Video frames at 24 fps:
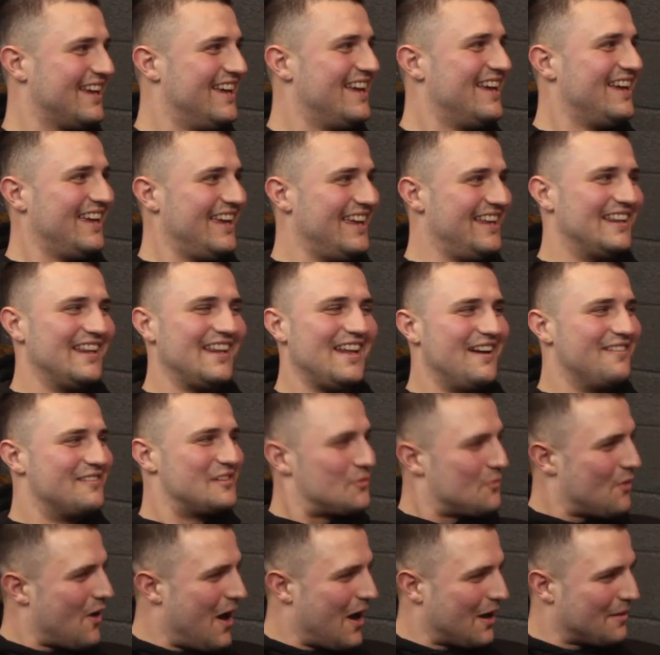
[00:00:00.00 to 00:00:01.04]
He loves
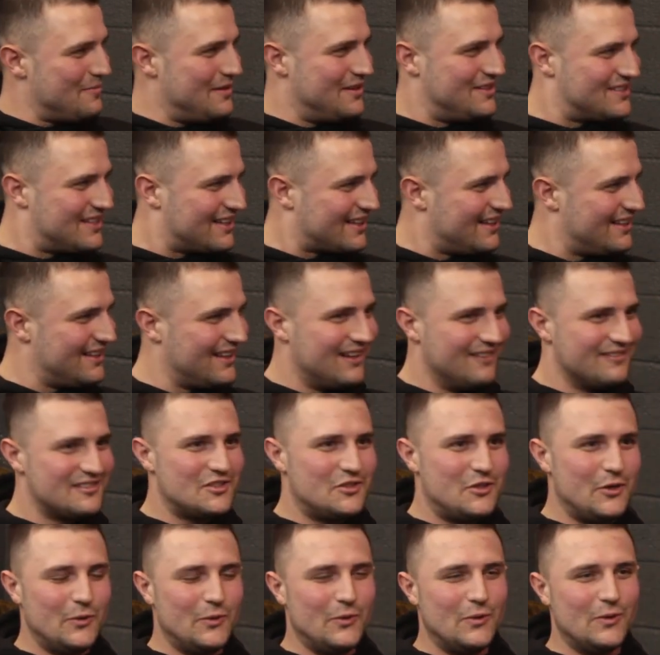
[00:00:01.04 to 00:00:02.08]
rock music. He loves
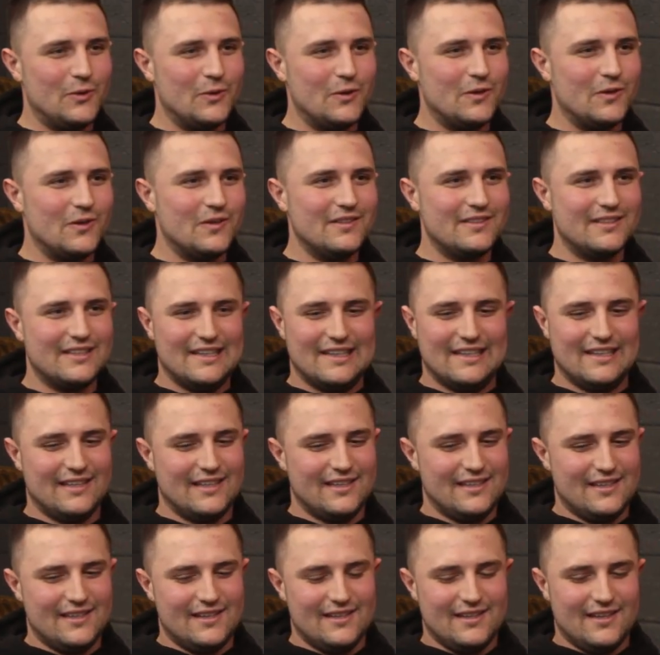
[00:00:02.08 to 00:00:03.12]
Tool.
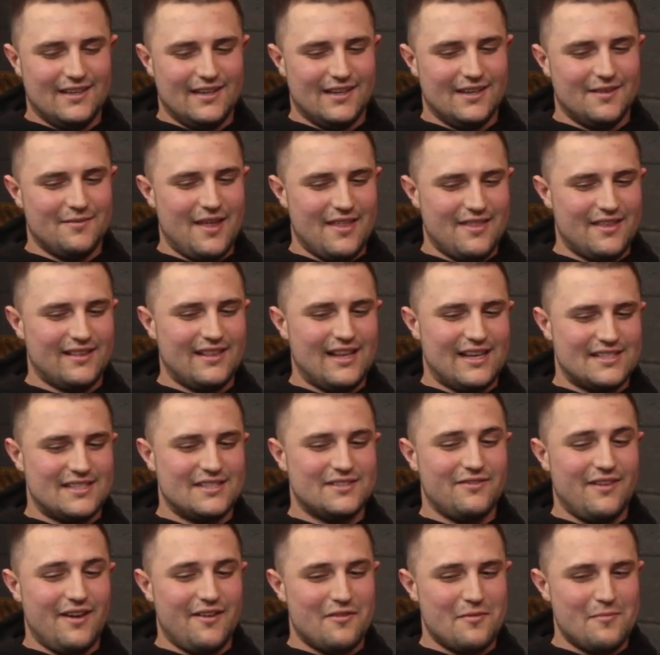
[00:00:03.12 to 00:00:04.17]
I think that's his
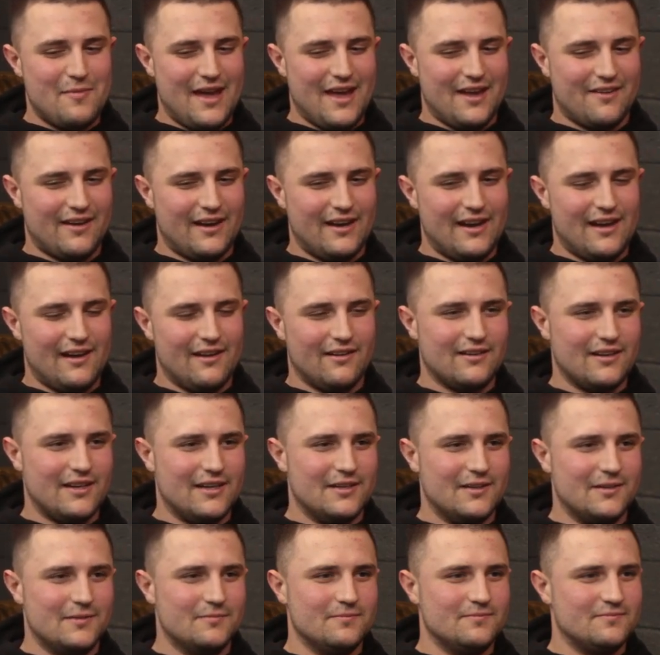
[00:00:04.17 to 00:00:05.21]
favorite band right now.
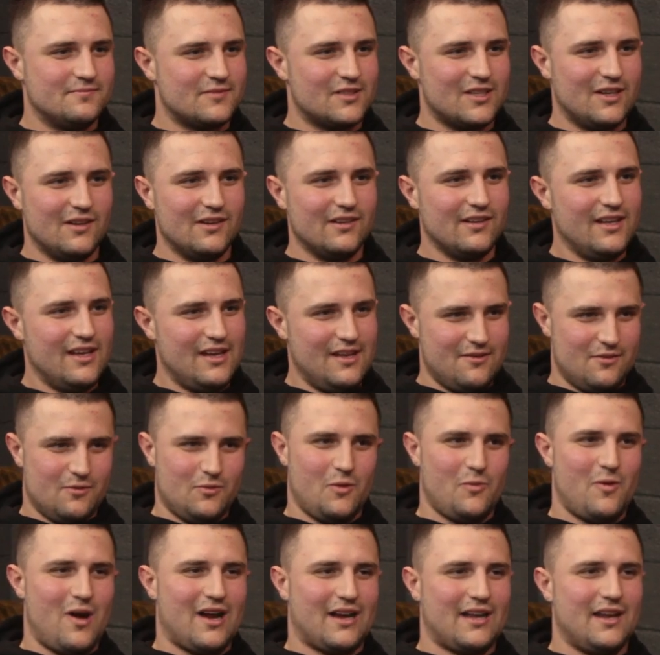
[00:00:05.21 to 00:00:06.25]
So we'll walk
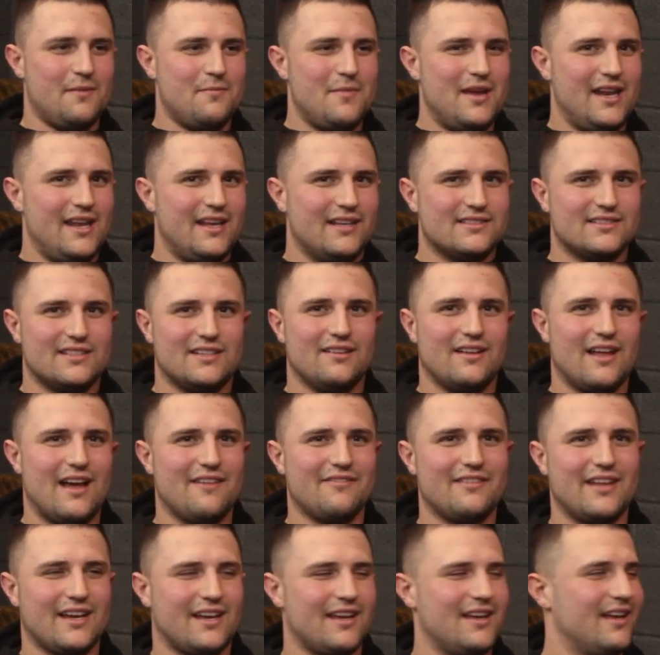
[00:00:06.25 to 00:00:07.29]
into meetings and he'll have like
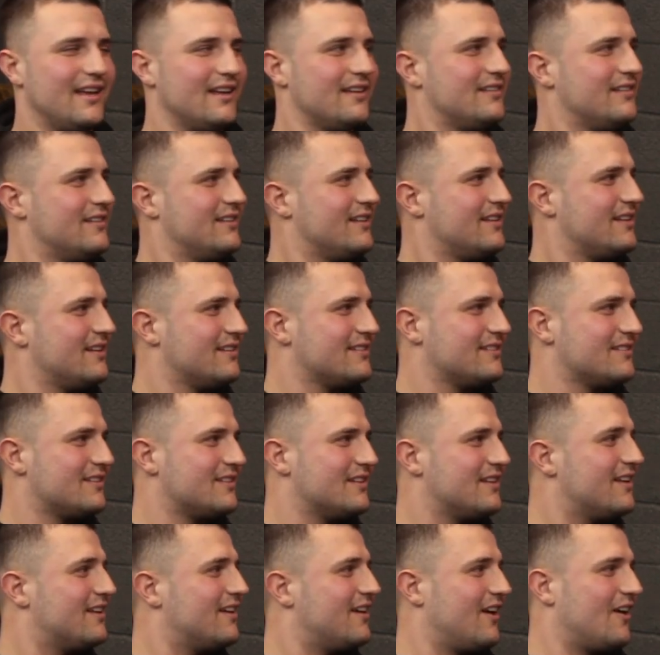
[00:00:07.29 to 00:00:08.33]
a
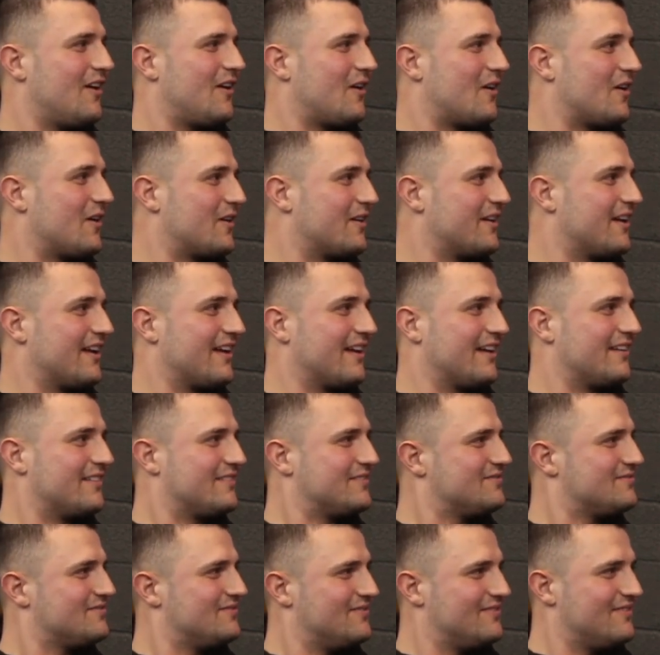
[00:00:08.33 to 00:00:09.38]
hard
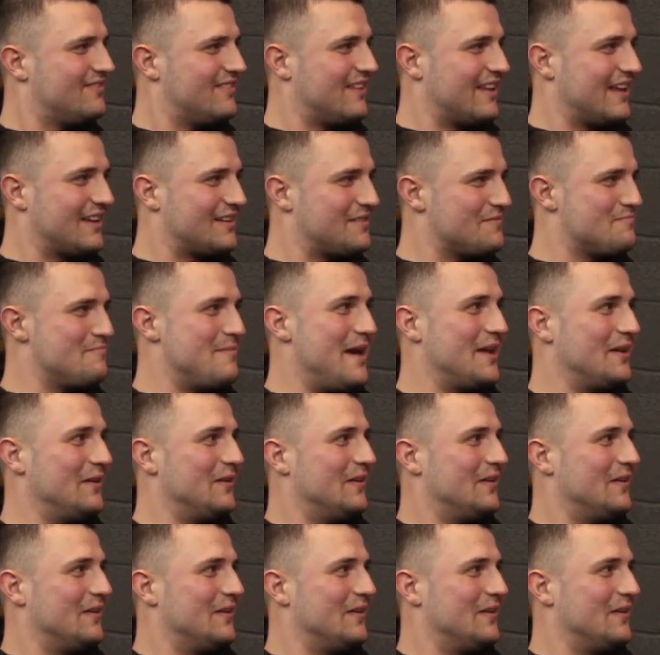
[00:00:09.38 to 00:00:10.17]
like metal